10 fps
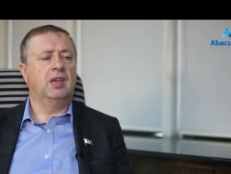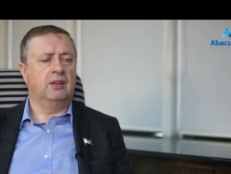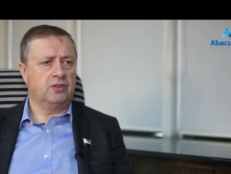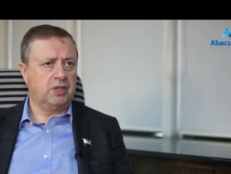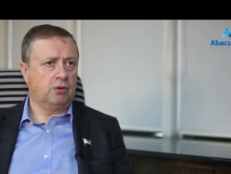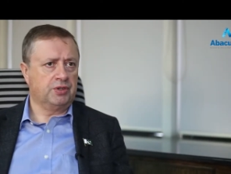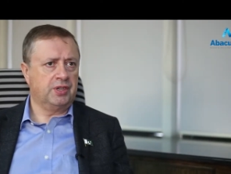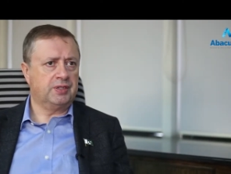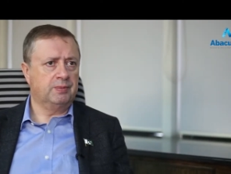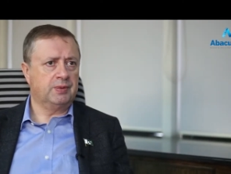in this
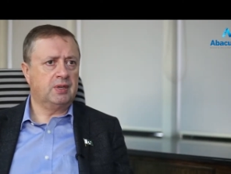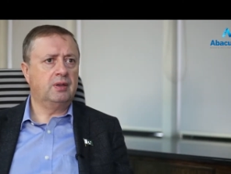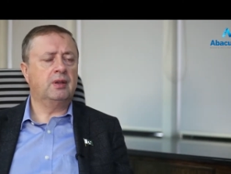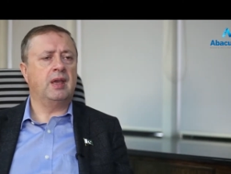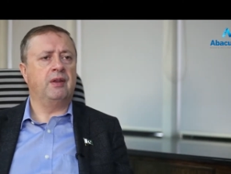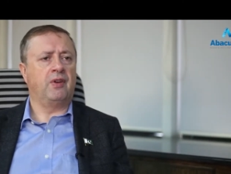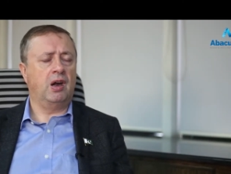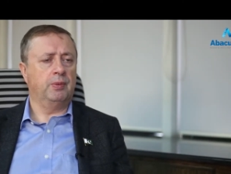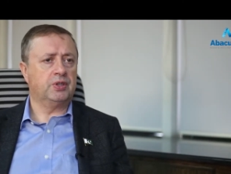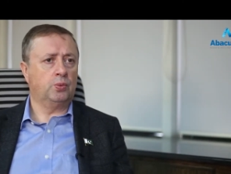ecosystems
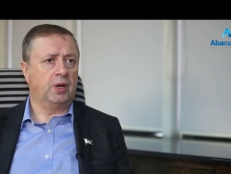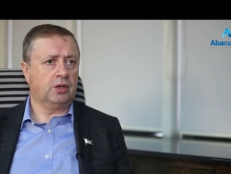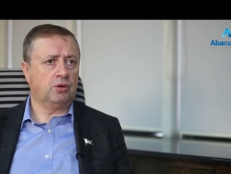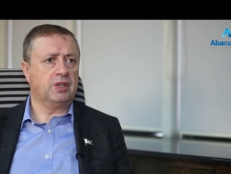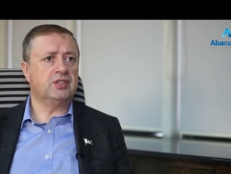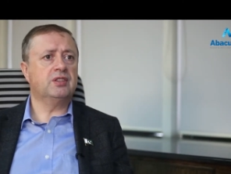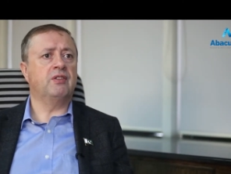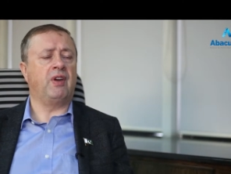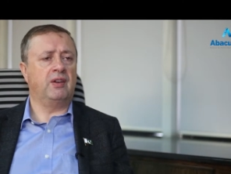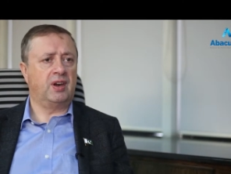environment will increase
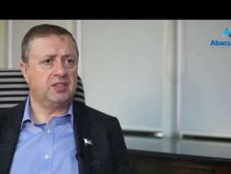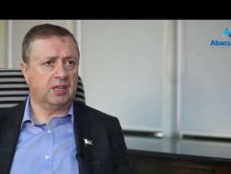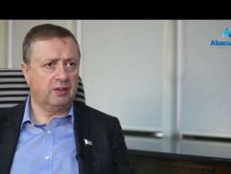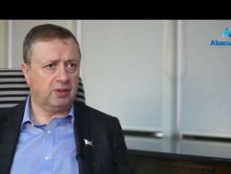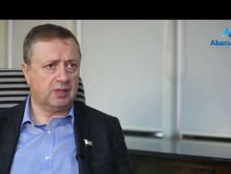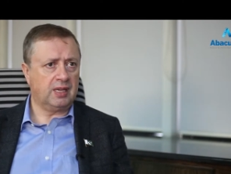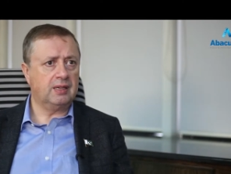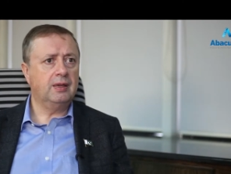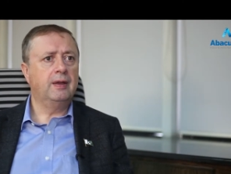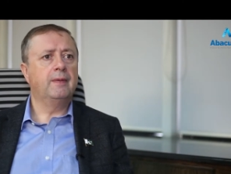very
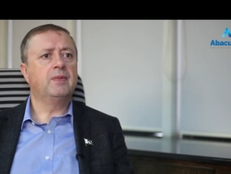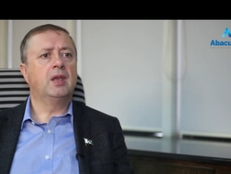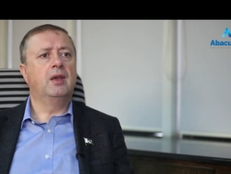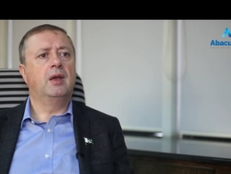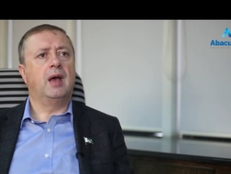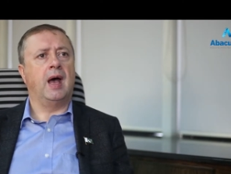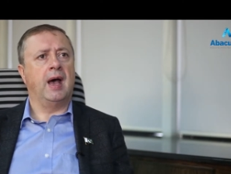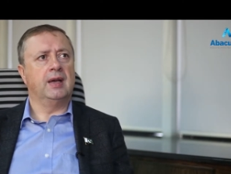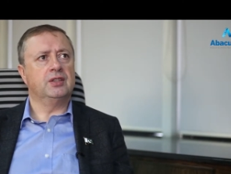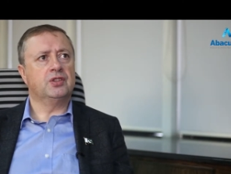significantly.
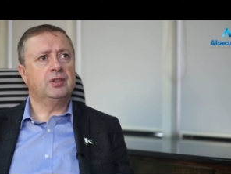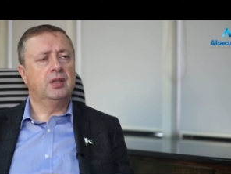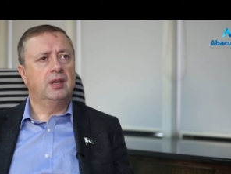And